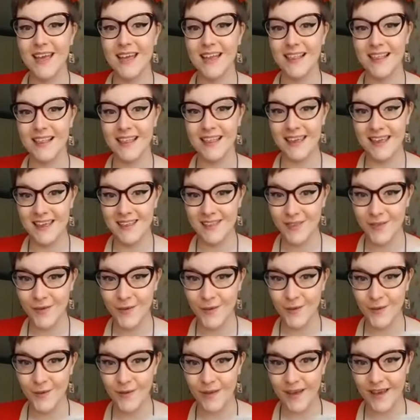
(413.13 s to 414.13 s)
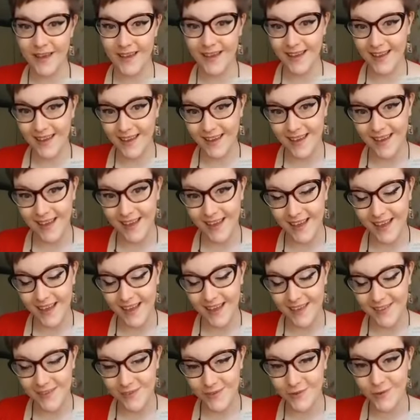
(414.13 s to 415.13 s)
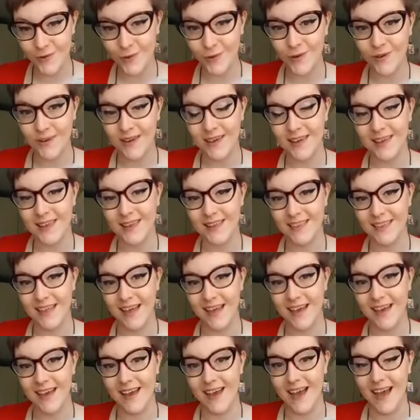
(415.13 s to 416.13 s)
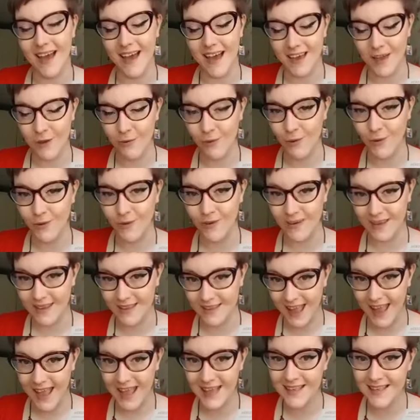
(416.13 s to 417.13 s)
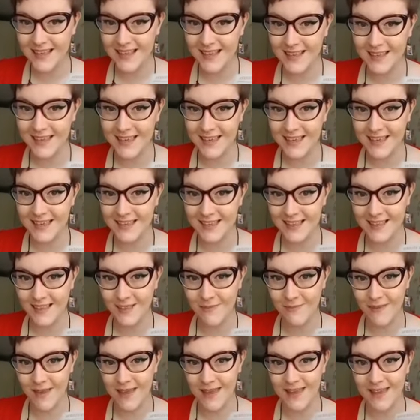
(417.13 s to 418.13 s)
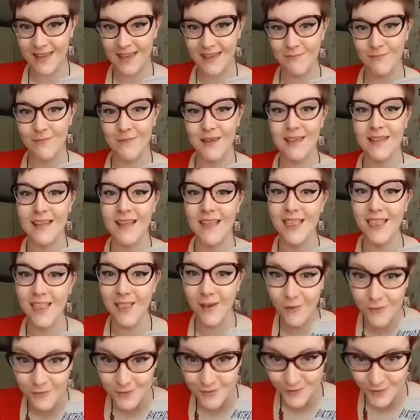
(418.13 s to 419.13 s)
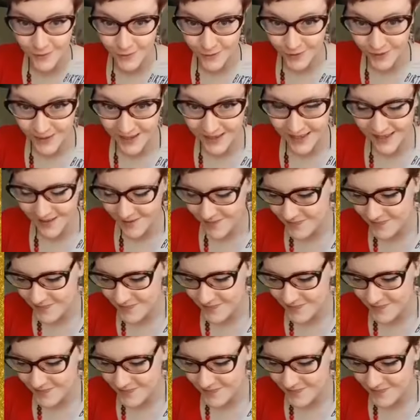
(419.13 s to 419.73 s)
lead to a story that I quote is 18 years in the making, being a love story.